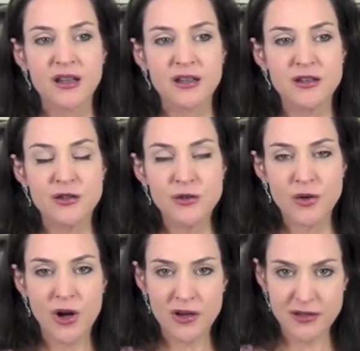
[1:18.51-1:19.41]
The
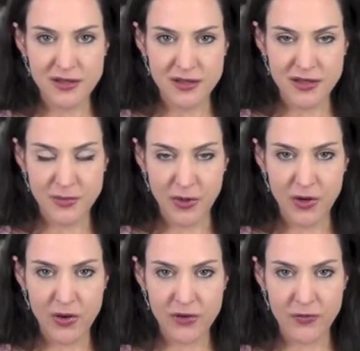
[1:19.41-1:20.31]
new consciousness we're
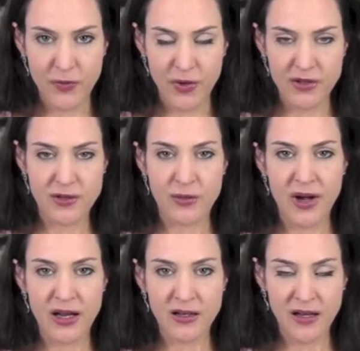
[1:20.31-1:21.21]
going for is to
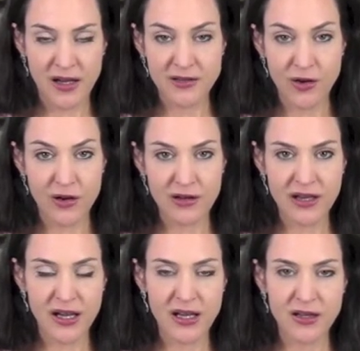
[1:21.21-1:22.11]
recognize all
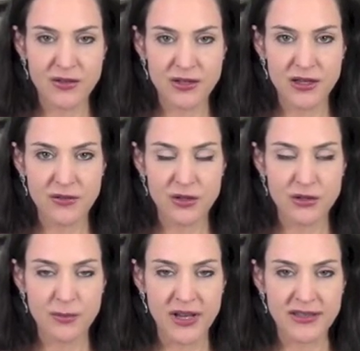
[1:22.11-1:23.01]
that I give is given
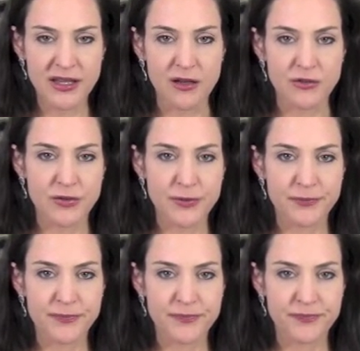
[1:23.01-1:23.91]
to myself.
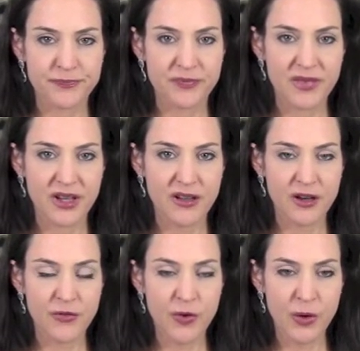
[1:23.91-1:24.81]

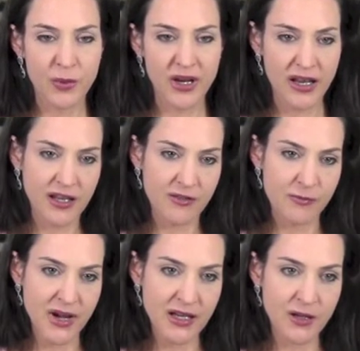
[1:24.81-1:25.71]
Therefore, when I give
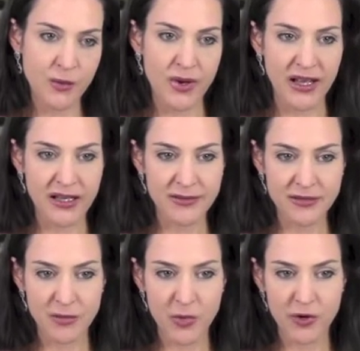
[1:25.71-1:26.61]
money away,
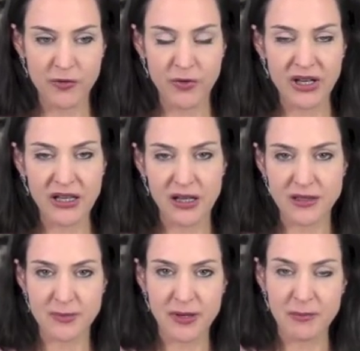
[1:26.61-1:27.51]
the more freely I
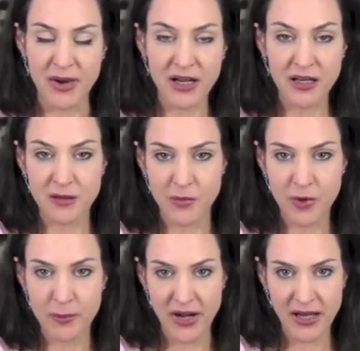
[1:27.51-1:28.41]
spend money, the
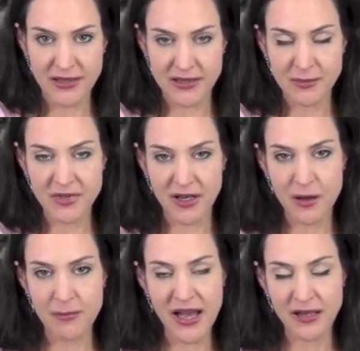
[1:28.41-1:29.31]
more money seems to
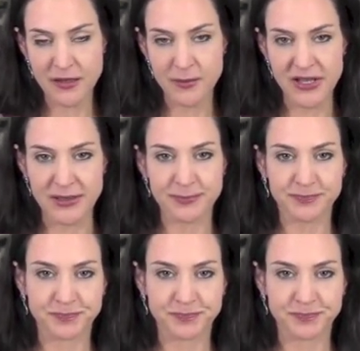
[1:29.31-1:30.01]
come back to me.